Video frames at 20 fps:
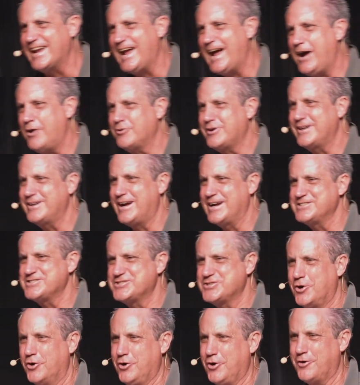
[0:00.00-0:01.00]
how can I
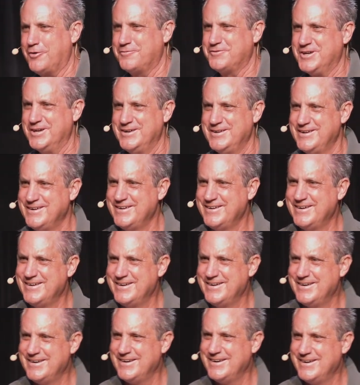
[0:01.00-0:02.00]
serve?
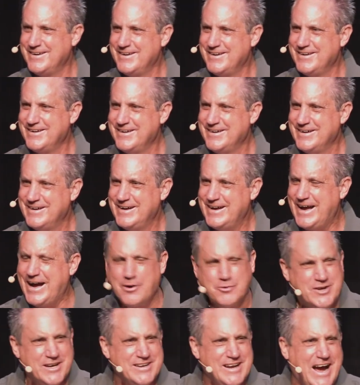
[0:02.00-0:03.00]
How
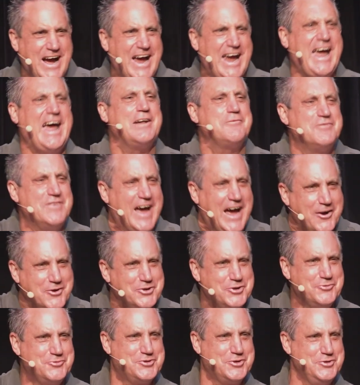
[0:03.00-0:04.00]
can I add
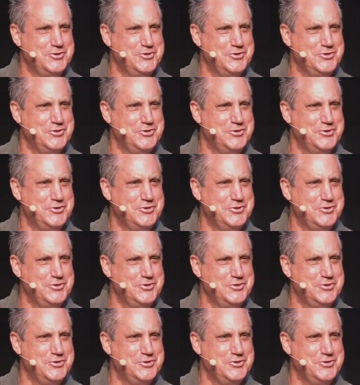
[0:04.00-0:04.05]
value to